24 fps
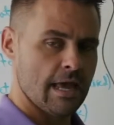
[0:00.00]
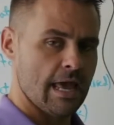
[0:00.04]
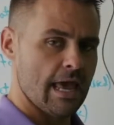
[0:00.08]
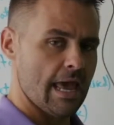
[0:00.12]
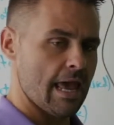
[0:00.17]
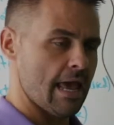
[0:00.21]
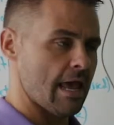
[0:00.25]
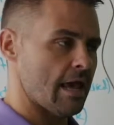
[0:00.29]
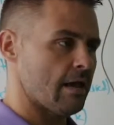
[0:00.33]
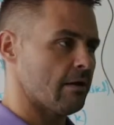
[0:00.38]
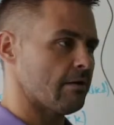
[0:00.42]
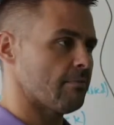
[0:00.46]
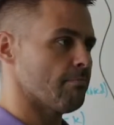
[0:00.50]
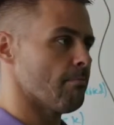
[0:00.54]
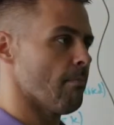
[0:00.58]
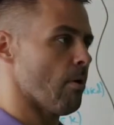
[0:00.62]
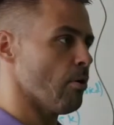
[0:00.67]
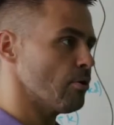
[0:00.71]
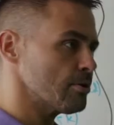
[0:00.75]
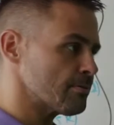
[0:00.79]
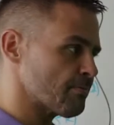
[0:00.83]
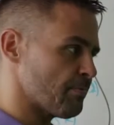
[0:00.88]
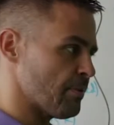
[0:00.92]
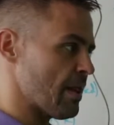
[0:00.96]
And
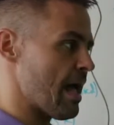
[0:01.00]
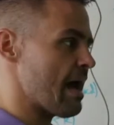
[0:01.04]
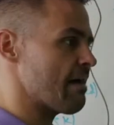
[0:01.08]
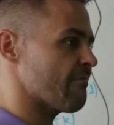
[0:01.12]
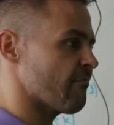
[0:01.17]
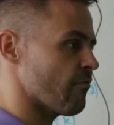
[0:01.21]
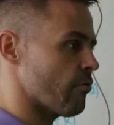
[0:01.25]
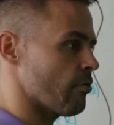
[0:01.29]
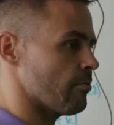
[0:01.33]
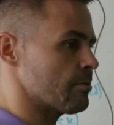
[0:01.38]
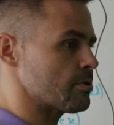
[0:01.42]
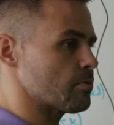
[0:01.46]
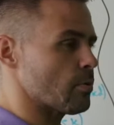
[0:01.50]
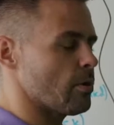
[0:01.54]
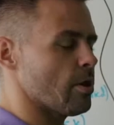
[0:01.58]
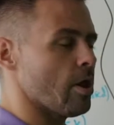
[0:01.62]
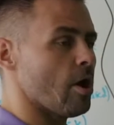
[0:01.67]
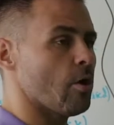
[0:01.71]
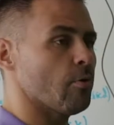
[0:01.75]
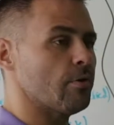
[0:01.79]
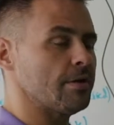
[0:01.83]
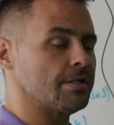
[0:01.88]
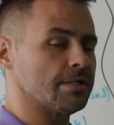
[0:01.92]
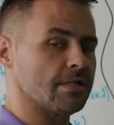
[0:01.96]
most platforms will
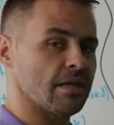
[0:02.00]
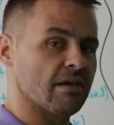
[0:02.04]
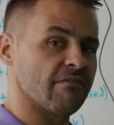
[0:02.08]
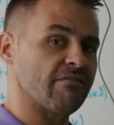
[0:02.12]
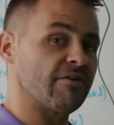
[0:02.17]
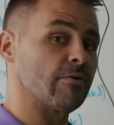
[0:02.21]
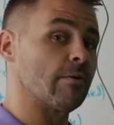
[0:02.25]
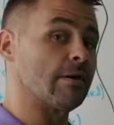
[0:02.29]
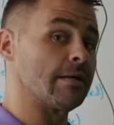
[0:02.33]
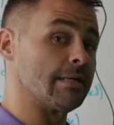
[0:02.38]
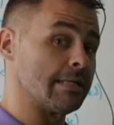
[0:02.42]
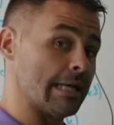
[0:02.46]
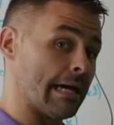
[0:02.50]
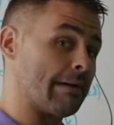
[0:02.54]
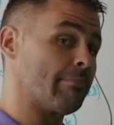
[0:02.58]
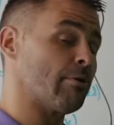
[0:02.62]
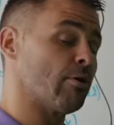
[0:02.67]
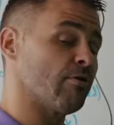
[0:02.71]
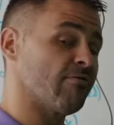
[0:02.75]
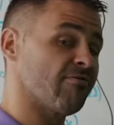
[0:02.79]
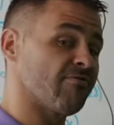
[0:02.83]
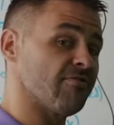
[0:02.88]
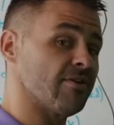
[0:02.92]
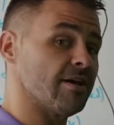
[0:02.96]
always give you a demo
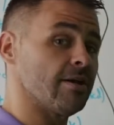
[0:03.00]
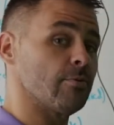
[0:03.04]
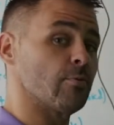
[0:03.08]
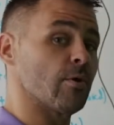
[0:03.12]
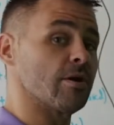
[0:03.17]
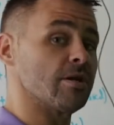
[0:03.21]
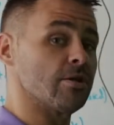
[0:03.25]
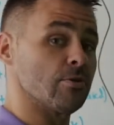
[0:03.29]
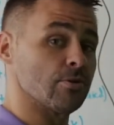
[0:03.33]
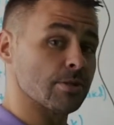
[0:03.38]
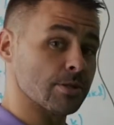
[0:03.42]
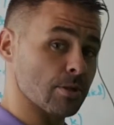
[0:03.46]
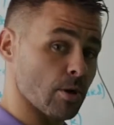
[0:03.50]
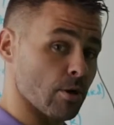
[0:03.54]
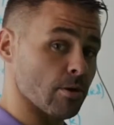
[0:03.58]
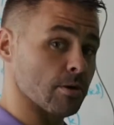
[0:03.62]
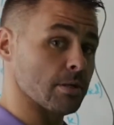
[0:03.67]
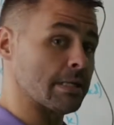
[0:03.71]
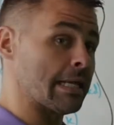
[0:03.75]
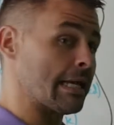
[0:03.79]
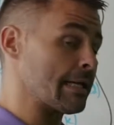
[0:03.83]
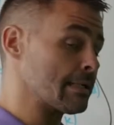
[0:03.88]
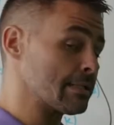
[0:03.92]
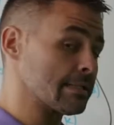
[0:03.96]
feed when you start
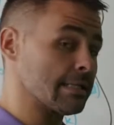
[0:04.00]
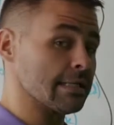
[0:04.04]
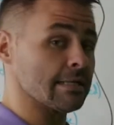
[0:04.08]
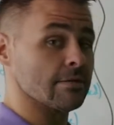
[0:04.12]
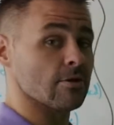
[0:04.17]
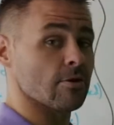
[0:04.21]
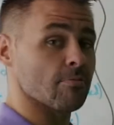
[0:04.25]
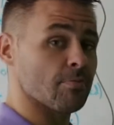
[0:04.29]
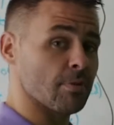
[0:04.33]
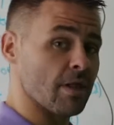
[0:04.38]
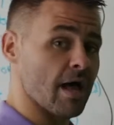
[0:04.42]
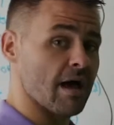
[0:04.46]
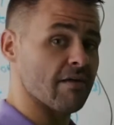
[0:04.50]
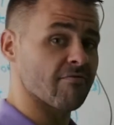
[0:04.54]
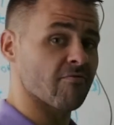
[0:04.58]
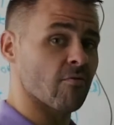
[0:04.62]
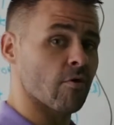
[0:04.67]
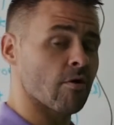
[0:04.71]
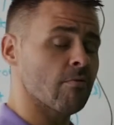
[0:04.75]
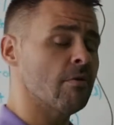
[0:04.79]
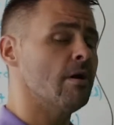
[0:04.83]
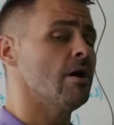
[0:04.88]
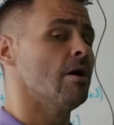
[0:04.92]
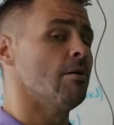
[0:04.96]
testing their
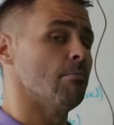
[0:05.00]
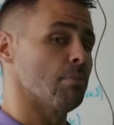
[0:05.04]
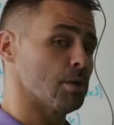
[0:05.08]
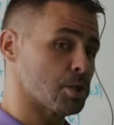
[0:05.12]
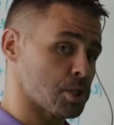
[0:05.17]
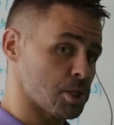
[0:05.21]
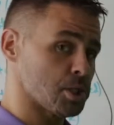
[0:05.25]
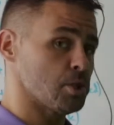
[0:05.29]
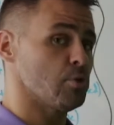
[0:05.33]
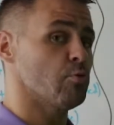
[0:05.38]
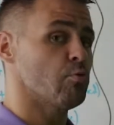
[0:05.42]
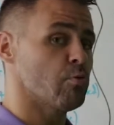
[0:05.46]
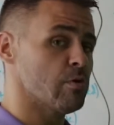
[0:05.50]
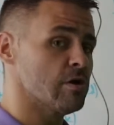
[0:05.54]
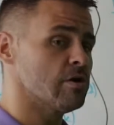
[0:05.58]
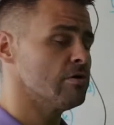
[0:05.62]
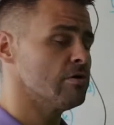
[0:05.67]
platform, but you will